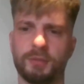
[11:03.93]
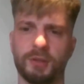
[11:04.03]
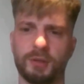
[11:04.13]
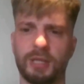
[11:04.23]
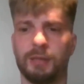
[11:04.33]

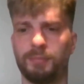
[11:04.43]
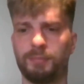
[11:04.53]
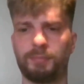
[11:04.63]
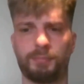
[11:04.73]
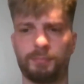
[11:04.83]
keep
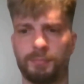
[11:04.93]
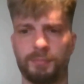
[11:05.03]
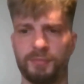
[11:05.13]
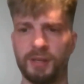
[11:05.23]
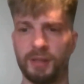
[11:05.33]

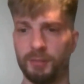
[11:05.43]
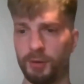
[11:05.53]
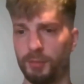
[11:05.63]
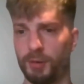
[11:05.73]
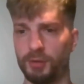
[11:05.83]
thinking of
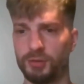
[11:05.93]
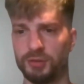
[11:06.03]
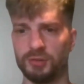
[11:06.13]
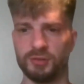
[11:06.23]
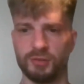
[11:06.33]
my
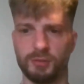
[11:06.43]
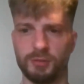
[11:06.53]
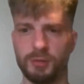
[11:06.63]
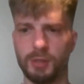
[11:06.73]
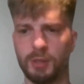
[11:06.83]
emotions
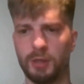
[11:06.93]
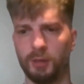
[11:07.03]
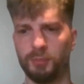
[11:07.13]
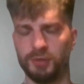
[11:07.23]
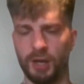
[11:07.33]
and
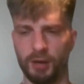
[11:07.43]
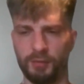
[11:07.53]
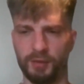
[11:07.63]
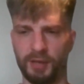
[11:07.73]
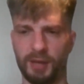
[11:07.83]

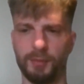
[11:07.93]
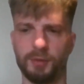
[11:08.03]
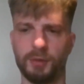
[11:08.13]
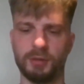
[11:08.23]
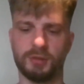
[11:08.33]
observing them
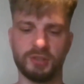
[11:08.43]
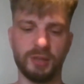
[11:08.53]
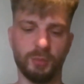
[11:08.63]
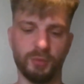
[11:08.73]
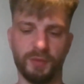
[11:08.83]
and
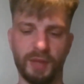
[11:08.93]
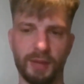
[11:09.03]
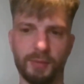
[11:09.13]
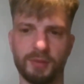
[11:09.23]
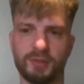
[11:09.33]
sitting with
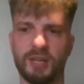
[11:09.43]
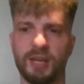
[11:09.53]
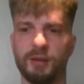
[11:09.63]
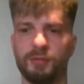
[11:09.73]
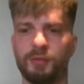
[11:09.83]
them
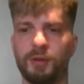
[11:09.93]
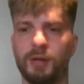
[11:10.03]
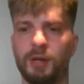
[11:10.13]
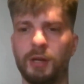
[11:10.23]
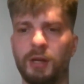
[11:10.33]
instead of
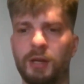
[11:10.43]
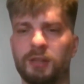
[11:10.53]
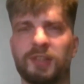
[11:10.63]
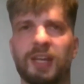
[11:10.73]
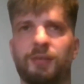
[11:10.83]

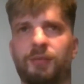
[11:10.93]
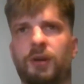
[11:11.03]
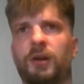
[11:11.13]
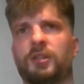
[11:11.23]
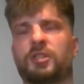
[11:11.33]

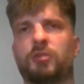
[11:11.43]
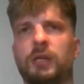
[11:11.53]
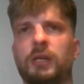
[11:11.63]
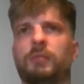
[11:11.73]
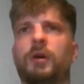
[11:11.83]
kind of
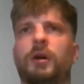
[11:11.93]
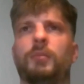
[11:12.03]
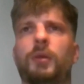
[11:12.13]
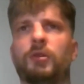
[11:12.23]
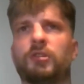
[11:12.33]
treating my
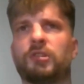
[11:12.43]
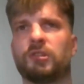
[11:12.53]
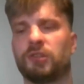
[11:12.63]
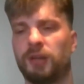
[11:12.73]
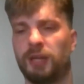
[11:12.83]

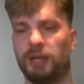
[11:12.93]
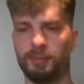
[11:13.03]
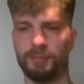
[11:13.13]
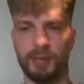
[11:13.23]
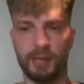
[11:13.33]
emotions like
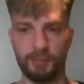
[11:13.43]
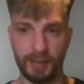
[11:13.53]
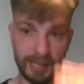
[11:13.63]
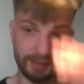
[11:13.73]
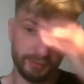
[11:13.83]
they're
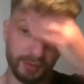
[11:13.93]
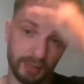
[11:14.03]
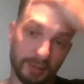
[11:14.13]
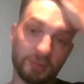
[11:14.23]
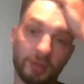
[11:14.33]
bad
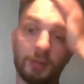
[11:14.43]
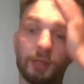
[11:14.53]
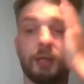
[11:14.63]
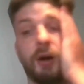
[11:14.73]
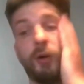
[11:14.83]
things and
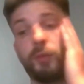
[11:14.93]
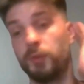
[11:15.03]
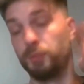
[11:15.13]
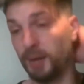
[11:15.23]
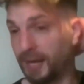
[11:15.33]
they're holding
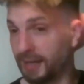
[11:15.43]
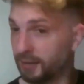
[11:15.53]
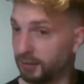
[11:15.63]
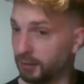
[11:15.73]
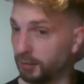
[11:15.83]
me back.
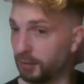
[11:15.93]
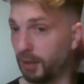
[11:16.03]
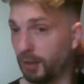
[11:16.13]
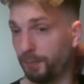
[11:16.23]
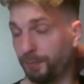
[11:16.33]

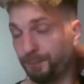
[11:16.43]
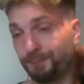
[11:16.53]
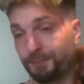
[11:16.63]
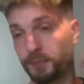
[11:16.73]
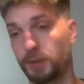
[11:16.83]
And
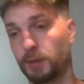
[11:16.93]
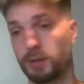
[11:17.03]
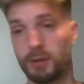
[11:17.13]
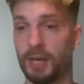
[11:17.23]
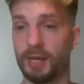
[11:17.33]

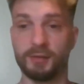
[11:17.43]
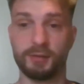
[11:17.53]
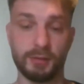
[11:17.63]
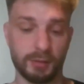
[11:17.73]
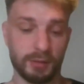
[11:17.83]
yeah,
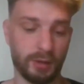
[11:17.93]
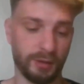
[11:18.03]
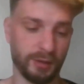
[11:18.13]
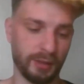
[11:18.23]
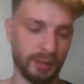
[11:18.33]
to kind of